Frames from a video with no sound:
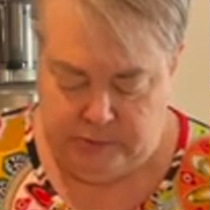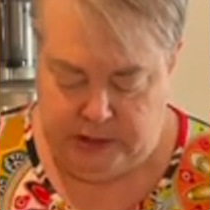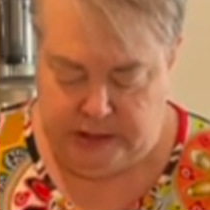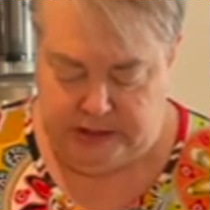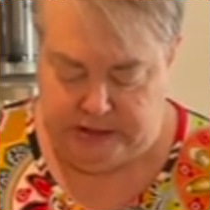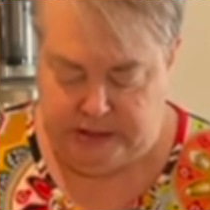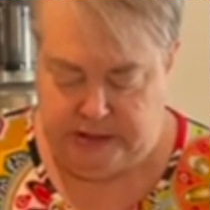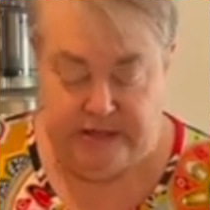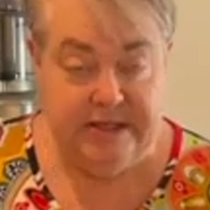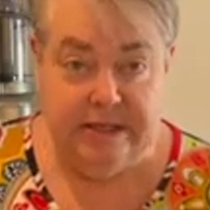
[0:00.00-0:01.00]
Okay, let's let
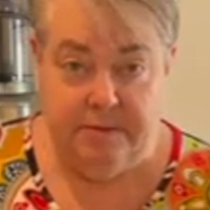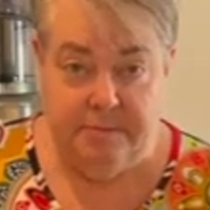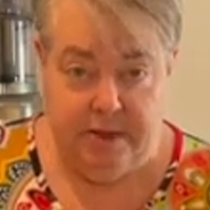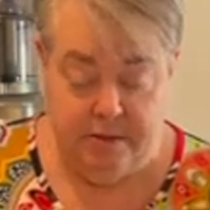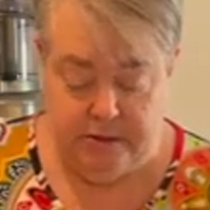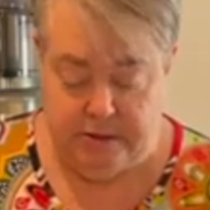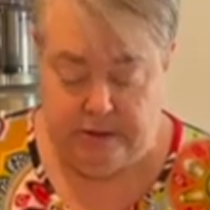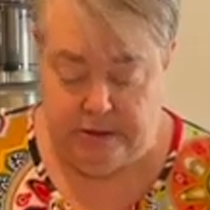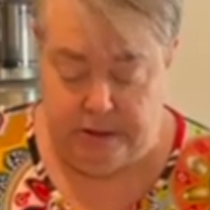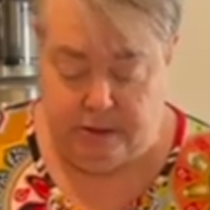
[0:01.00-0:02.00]
this sit and melt
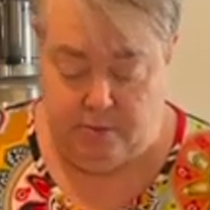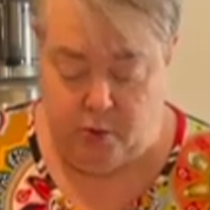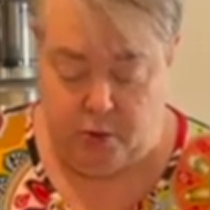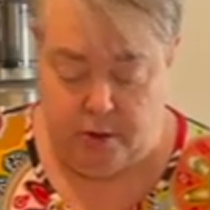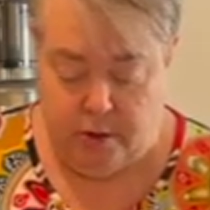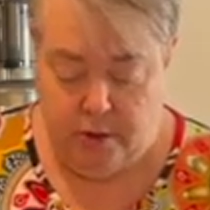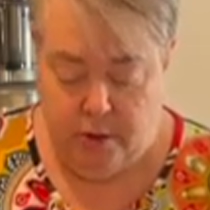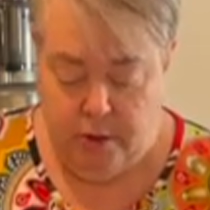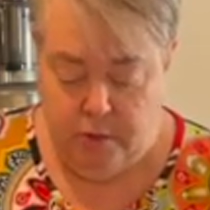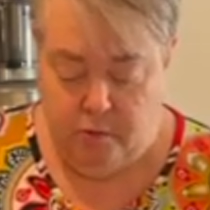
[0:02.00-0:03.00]
a little more
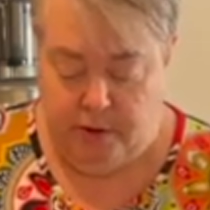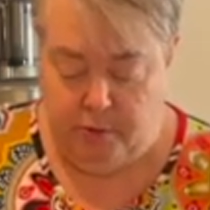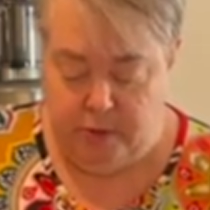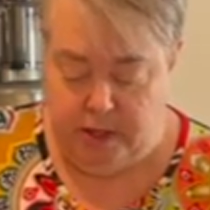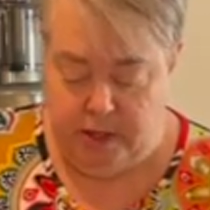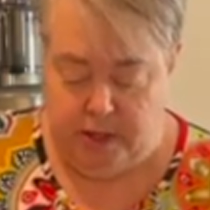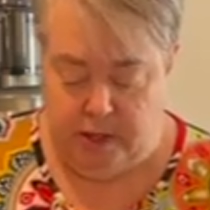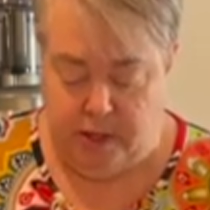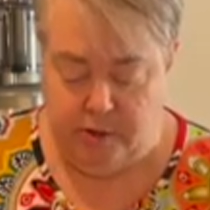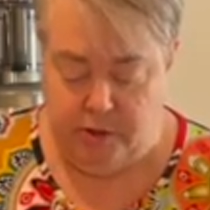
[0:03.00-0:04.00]
while we're getting our